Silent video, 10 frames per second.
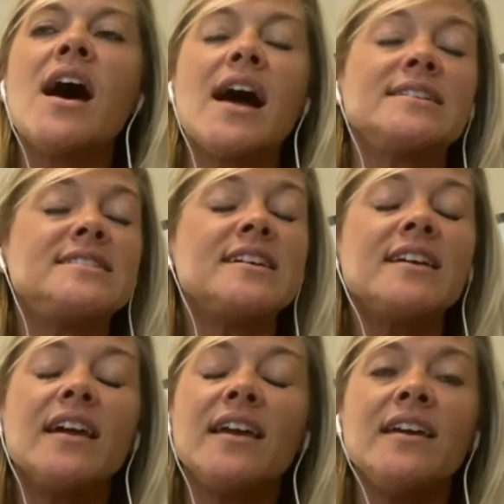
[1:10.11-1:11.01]
I
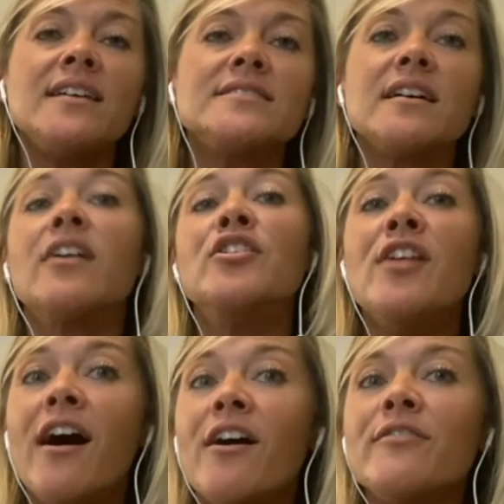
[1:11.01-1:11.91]
didn't eat
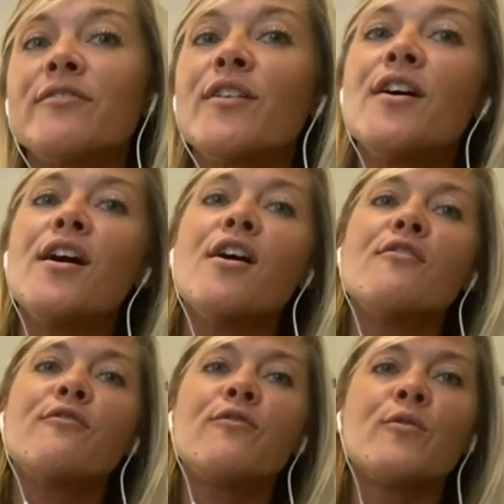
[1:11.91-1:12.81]
enough
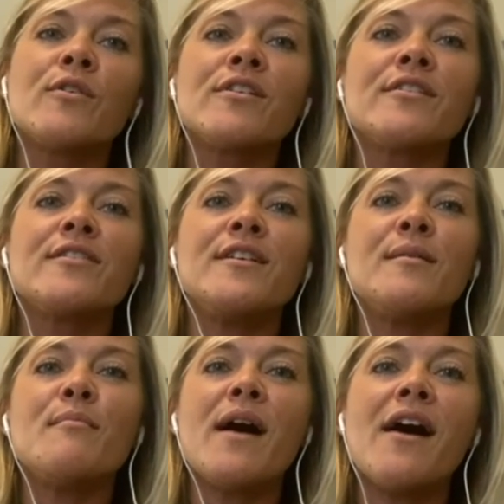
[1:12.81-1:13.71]
for the
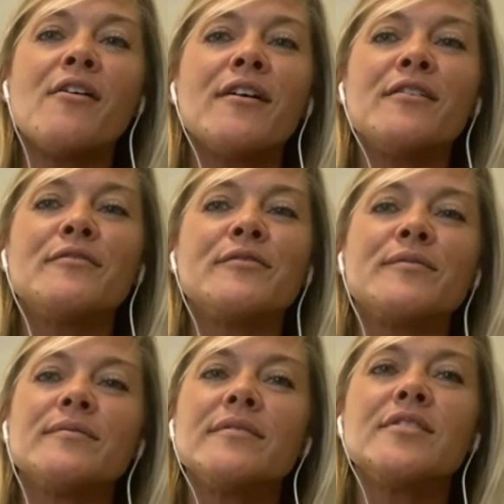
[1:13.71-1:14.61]
amount of
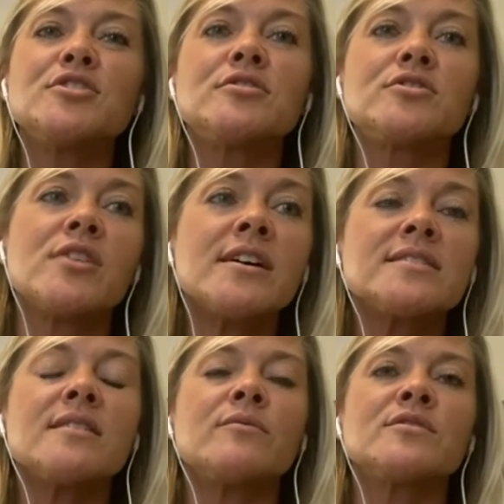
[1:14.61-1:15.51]
stress
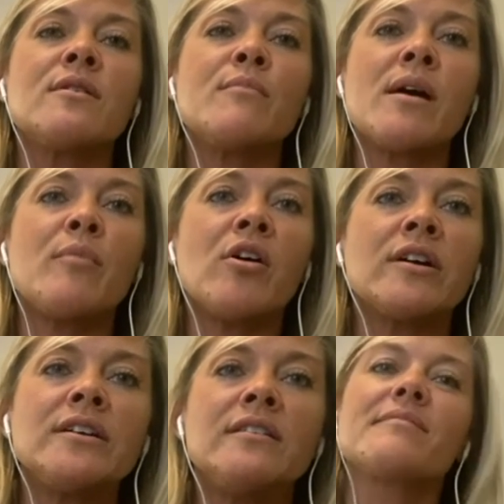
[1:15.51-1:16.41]
that was on my
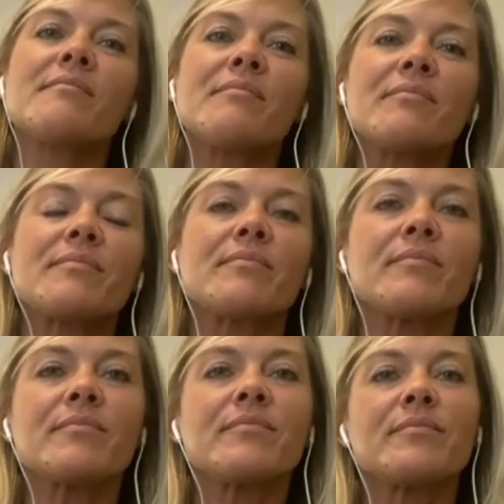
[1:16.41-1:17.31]
body. What are some of the
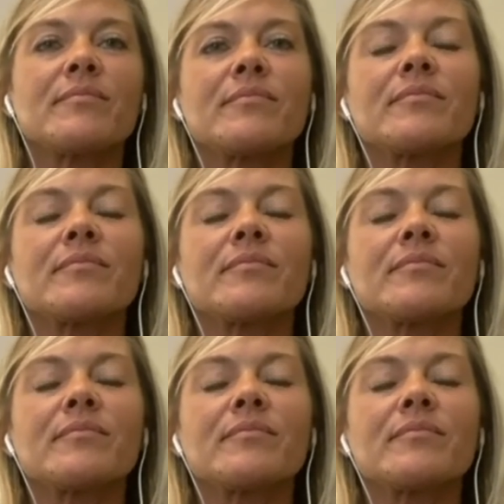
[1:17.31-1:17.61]
effects that you